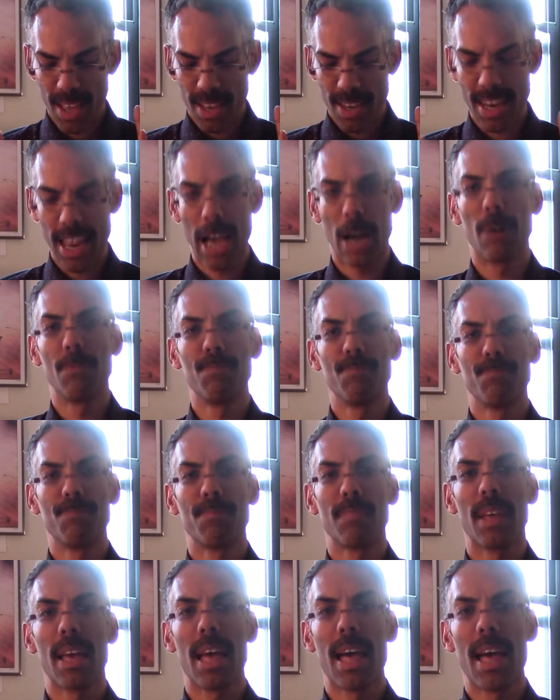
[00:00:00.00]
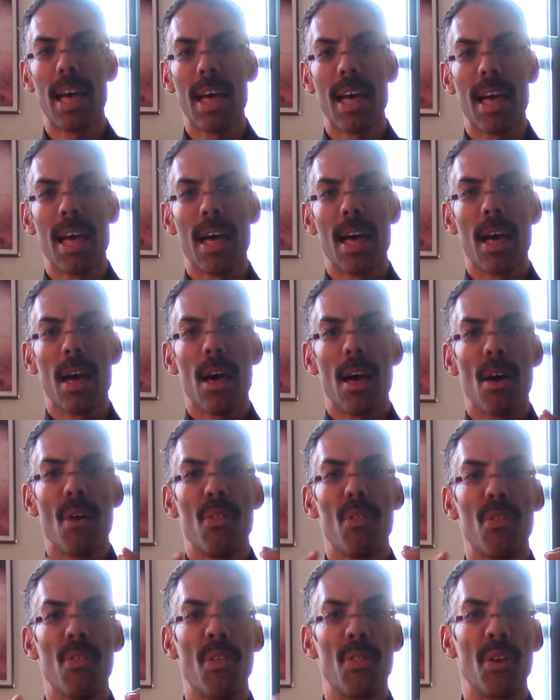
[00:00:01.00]
now
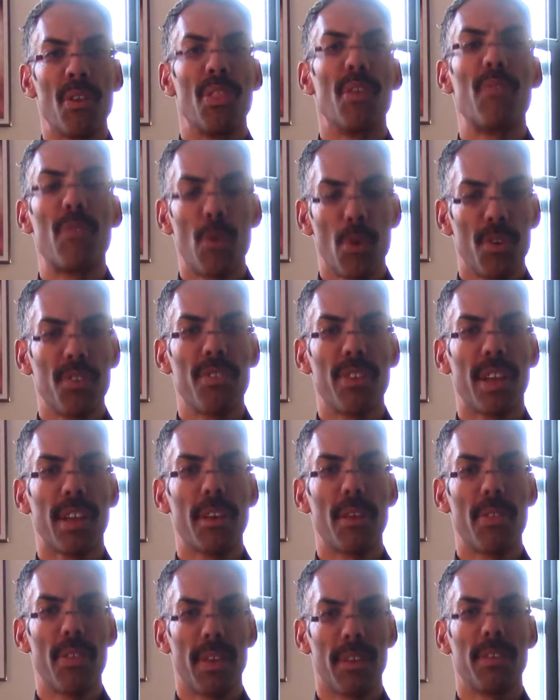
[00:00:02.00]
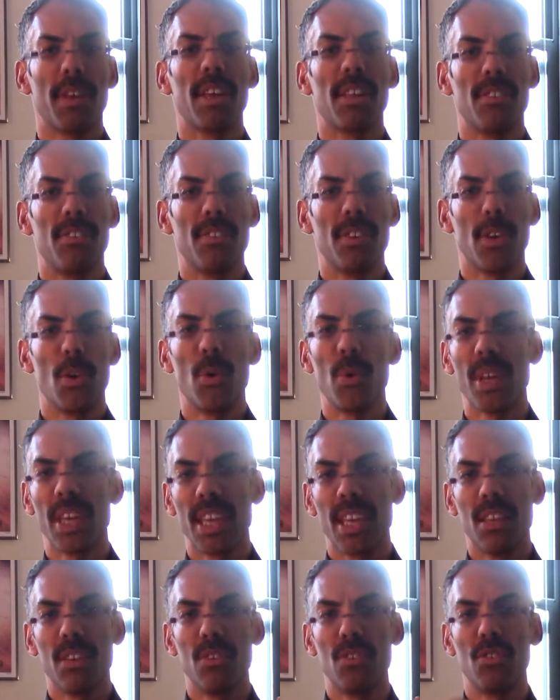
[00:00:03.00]
the, the, the first thing to, th- to consider
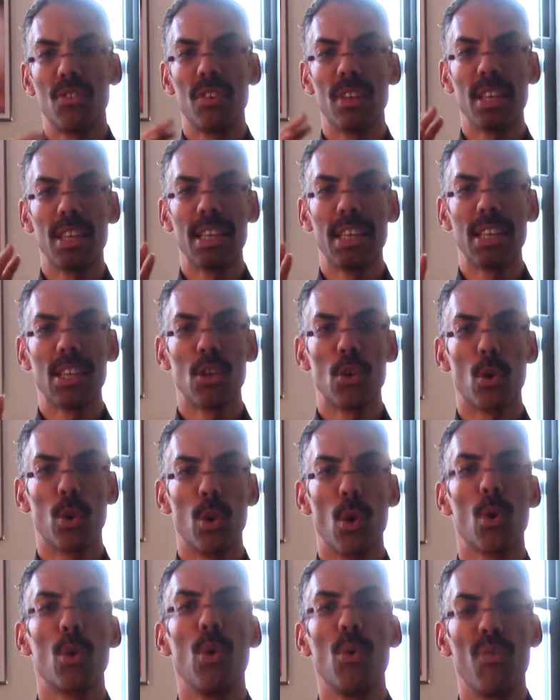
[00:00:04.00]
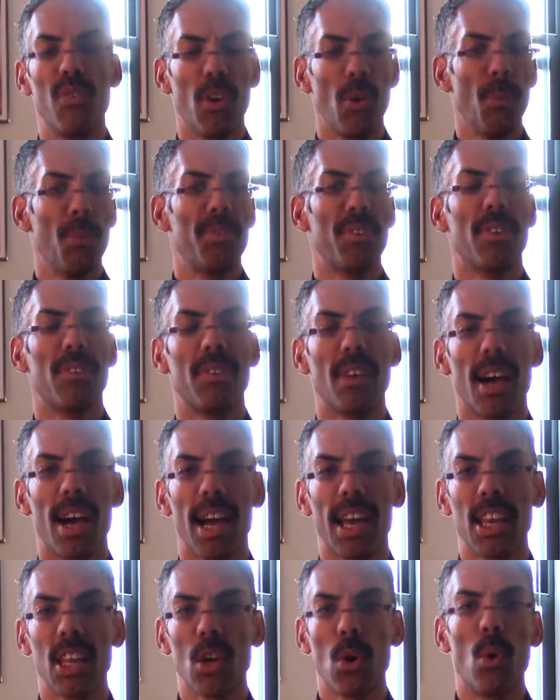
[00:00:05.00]
is your local film
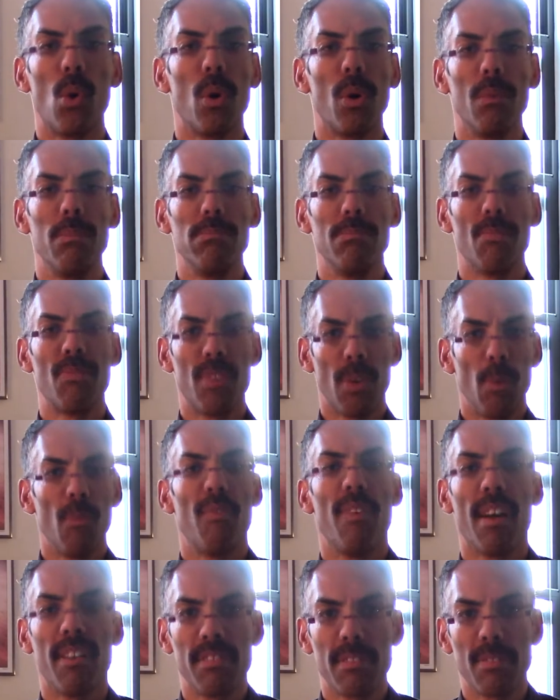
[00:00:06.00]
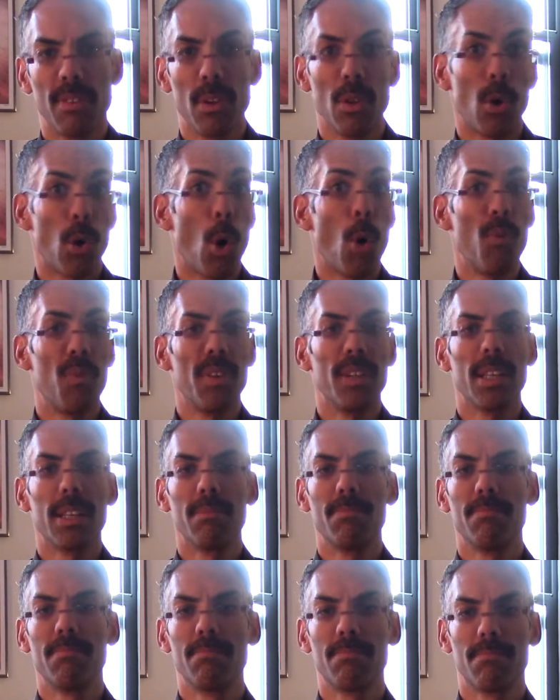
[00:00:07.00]
society or film festival, or
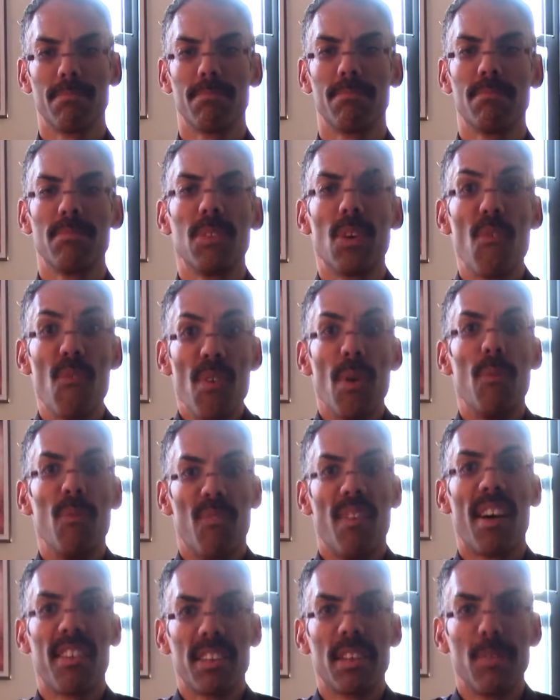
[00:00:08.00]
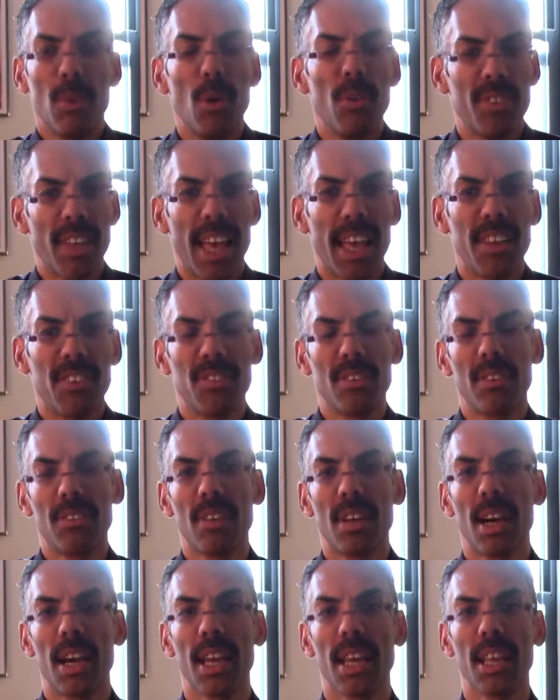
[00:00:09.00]
hopefully film festivals and
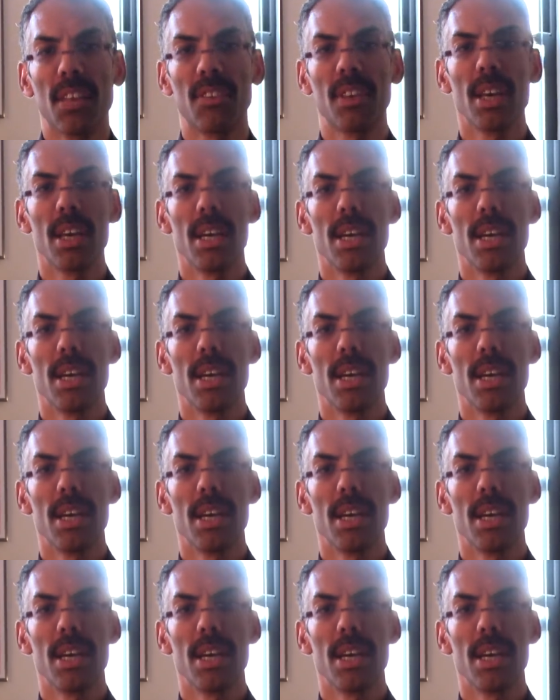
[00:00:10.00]
societies.